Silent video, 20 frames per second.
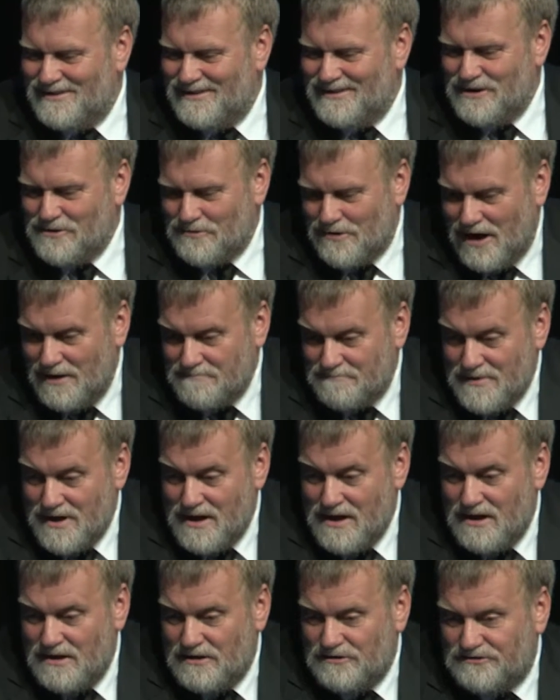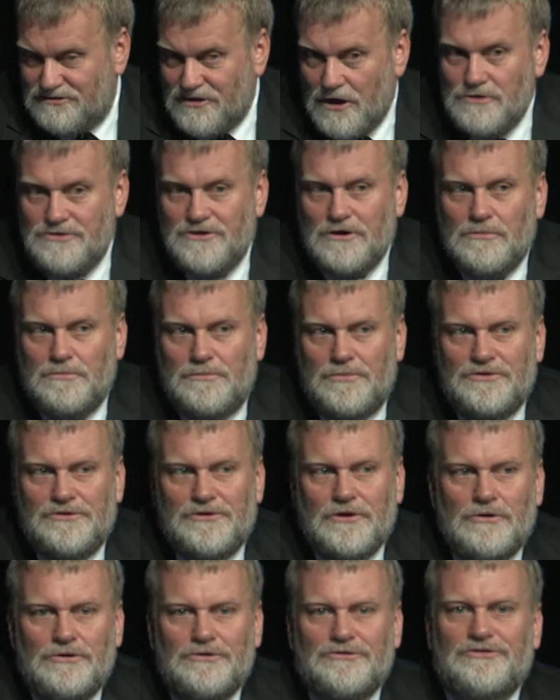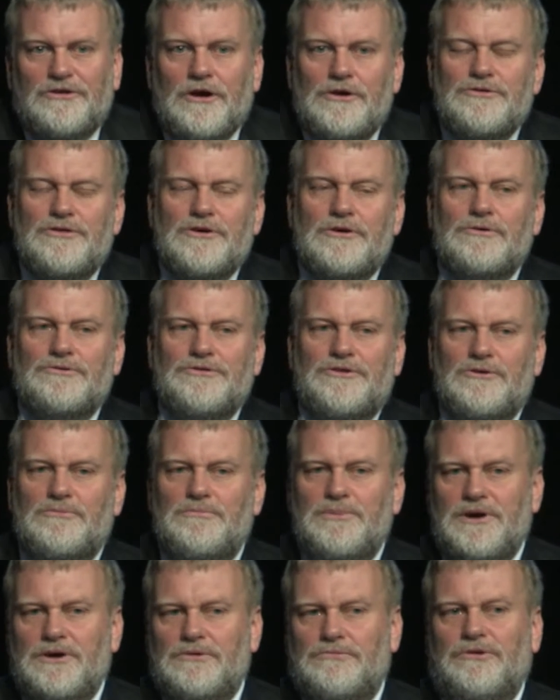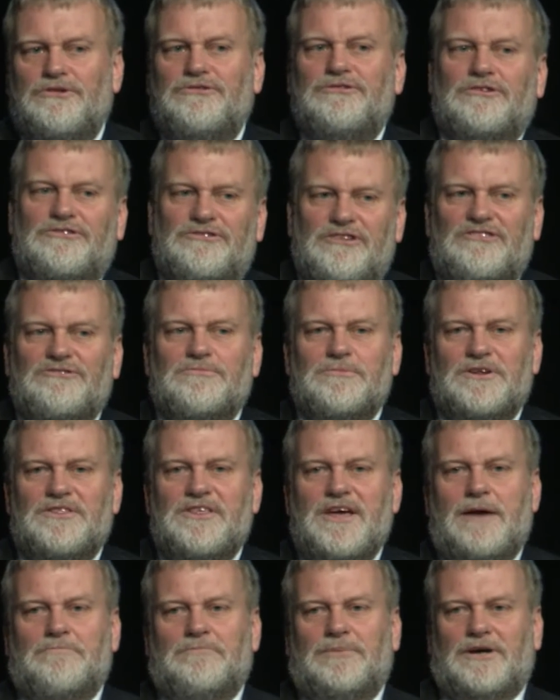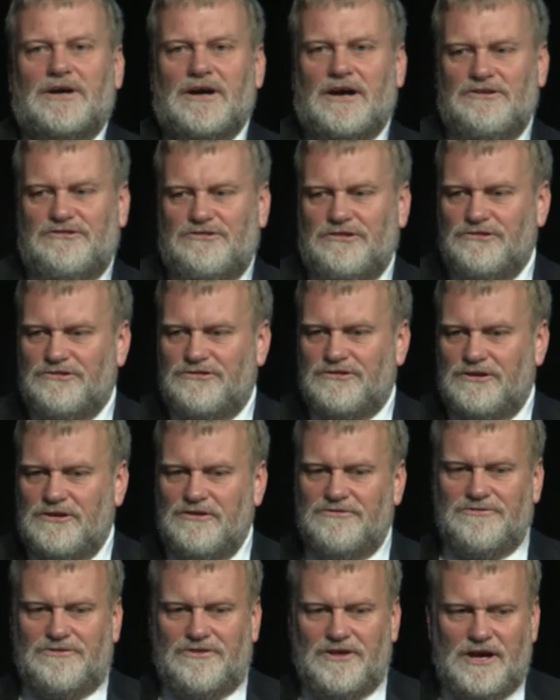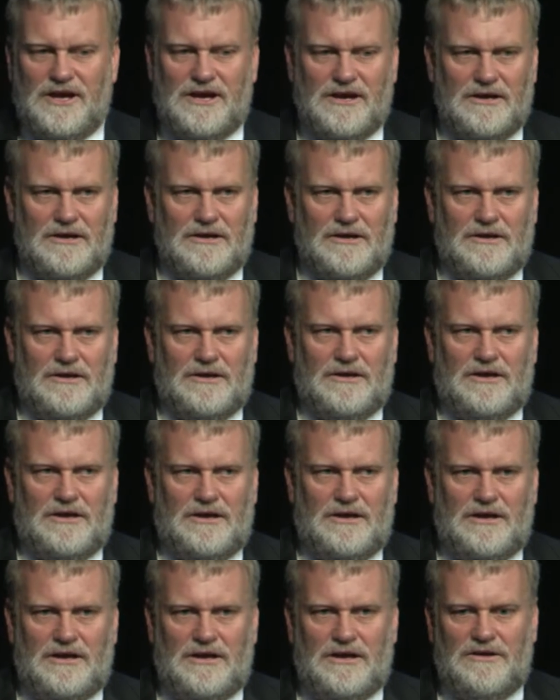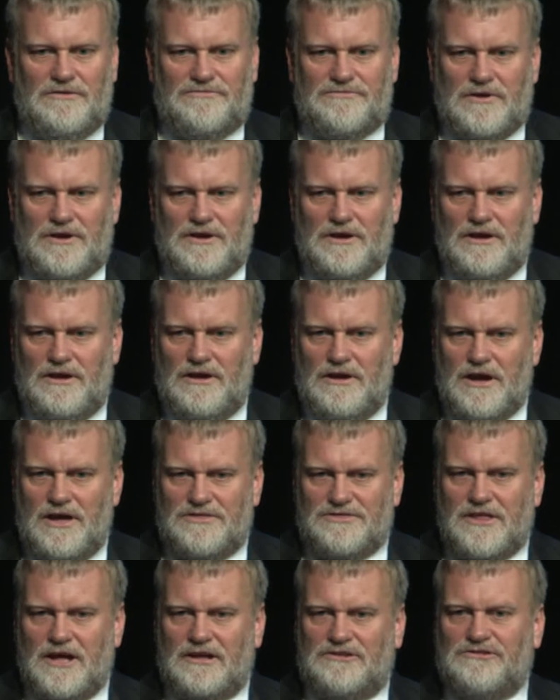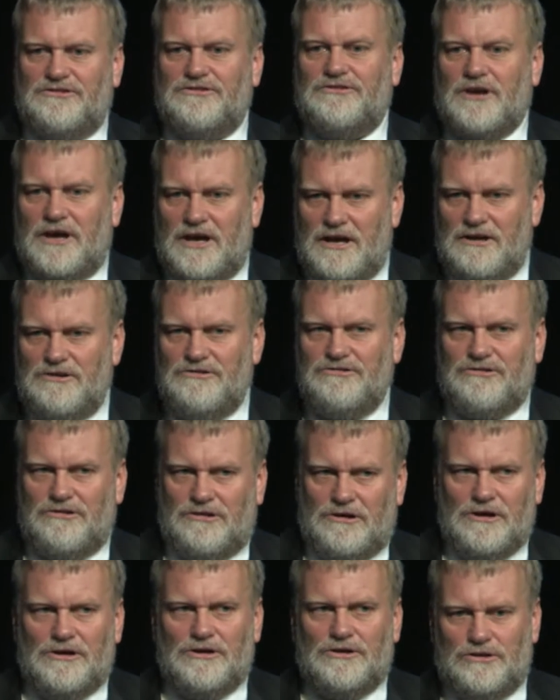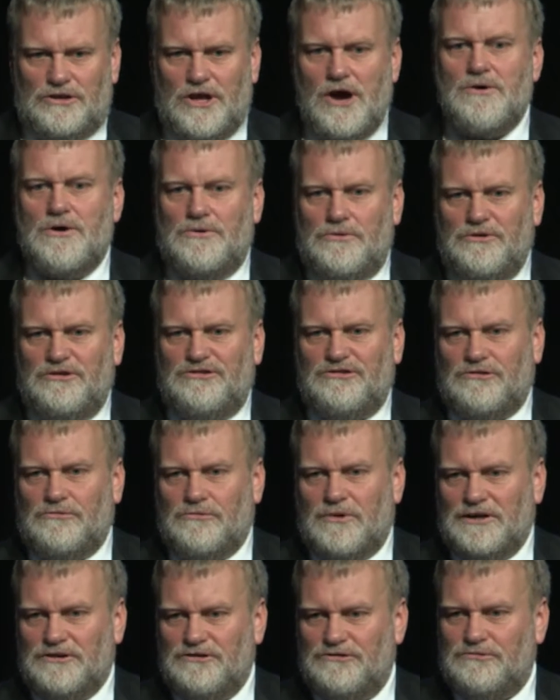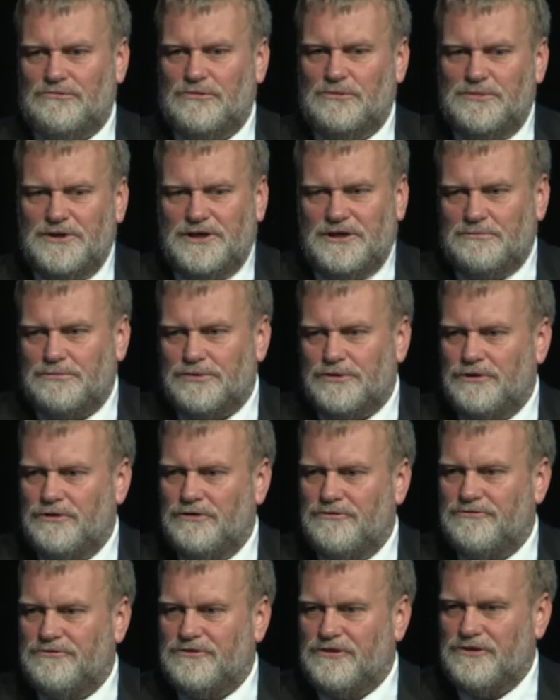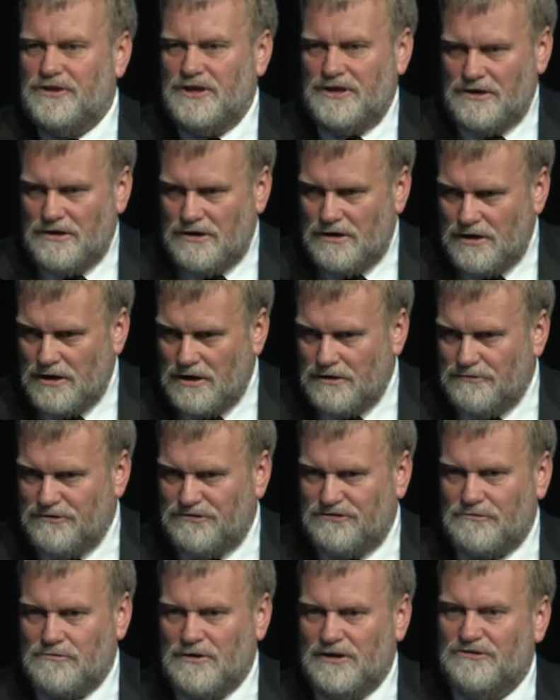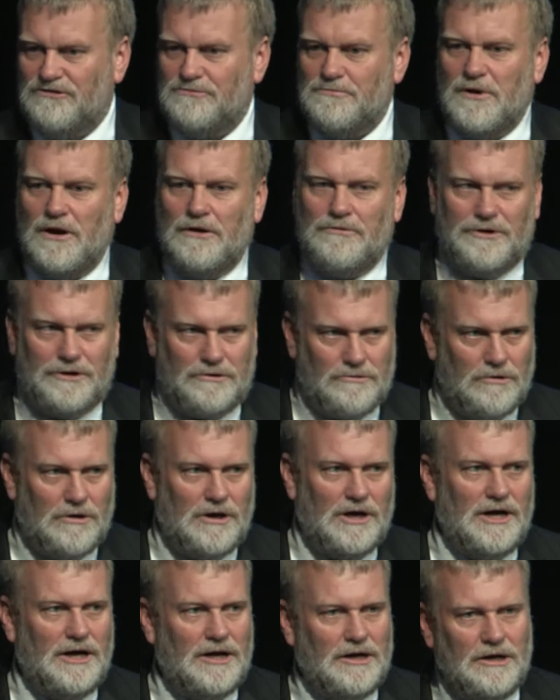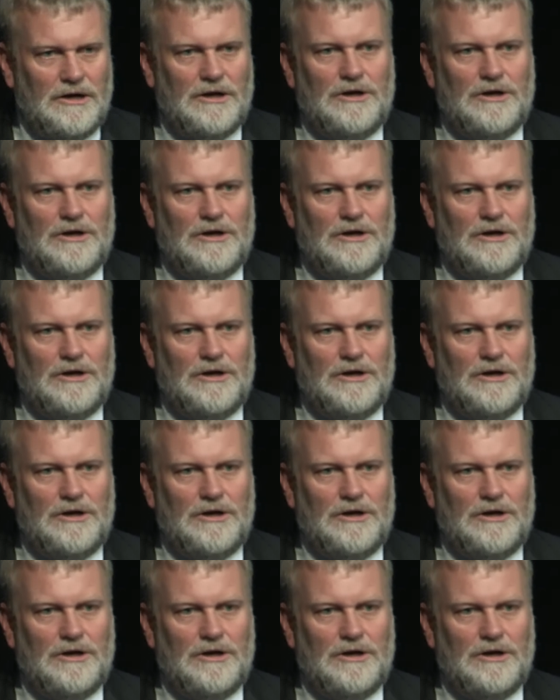You're right. So there'll be a risk assessment of the applications, and if at that stage lower risk ones will be approved, and then higher risk ones might require